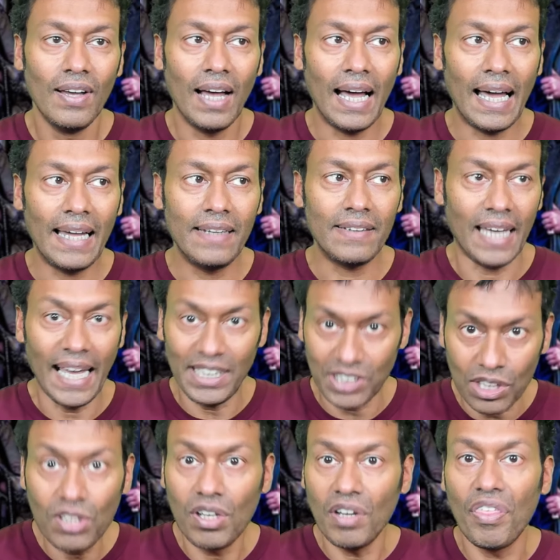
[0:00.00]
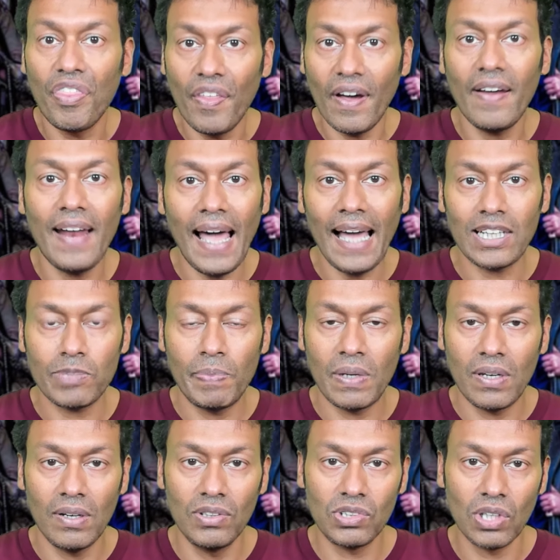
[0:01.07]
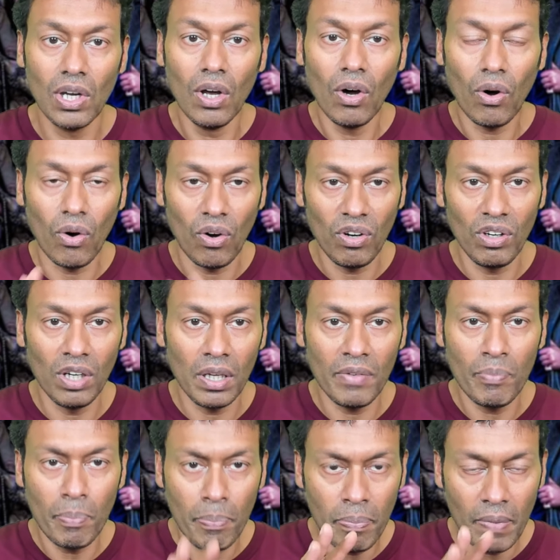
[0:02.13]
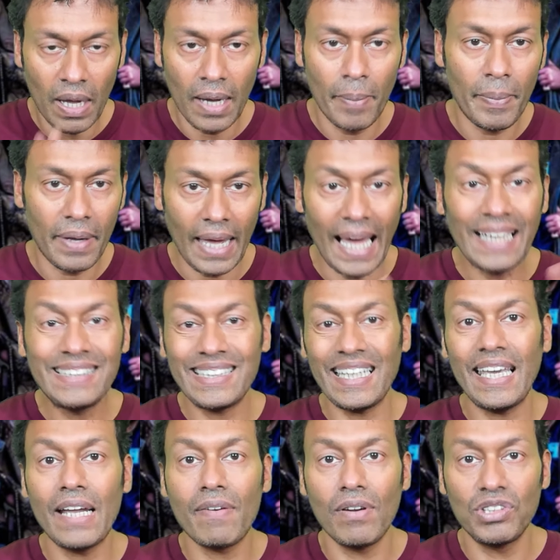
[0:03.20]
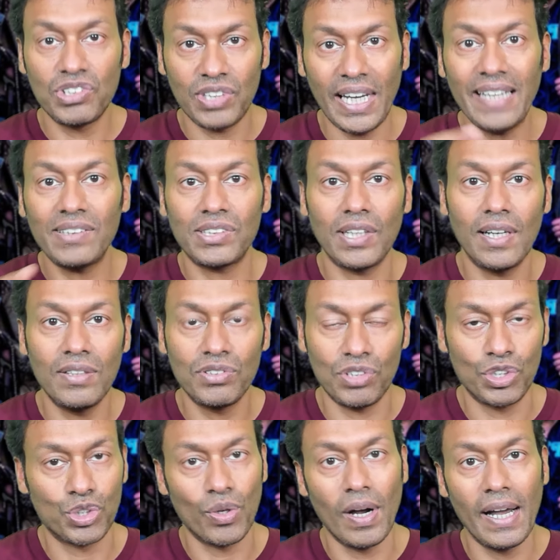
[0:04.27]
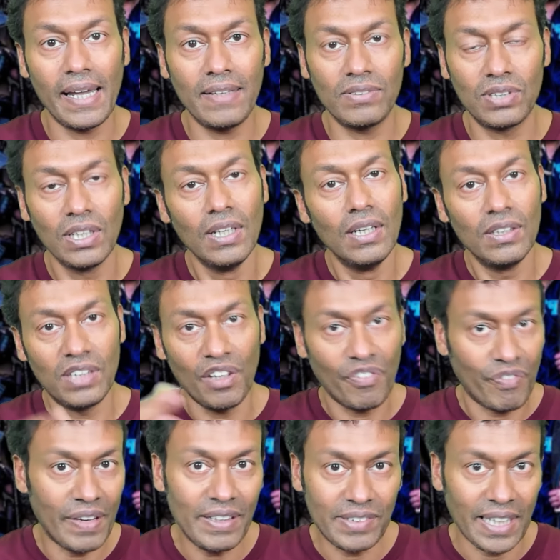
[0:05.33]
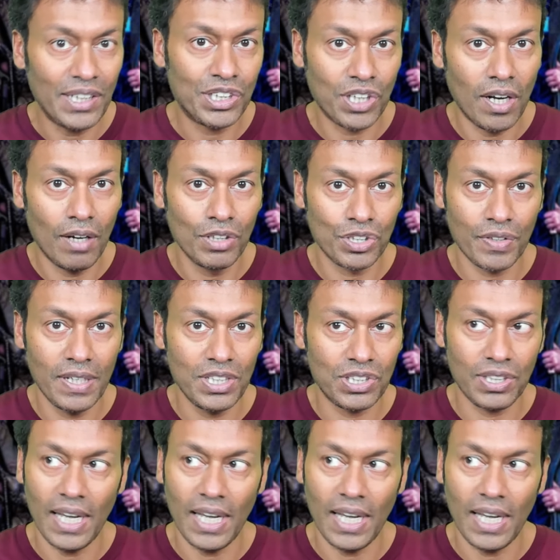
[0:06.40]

And it's a good third act, because all the anti-heroes take turns to try and defeat Enchantress.